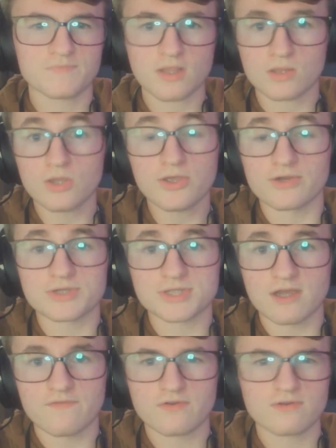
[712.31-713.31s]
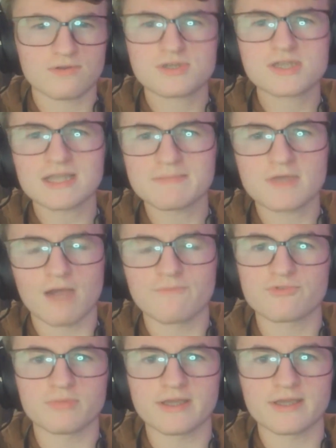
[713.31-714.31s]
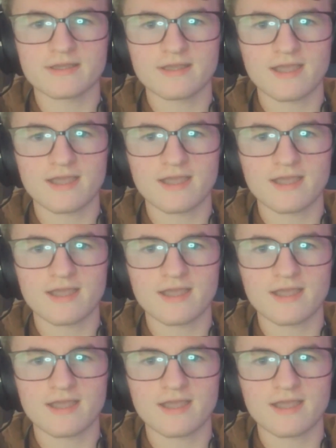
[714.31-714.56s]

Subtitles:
look at herself or sleep comfortably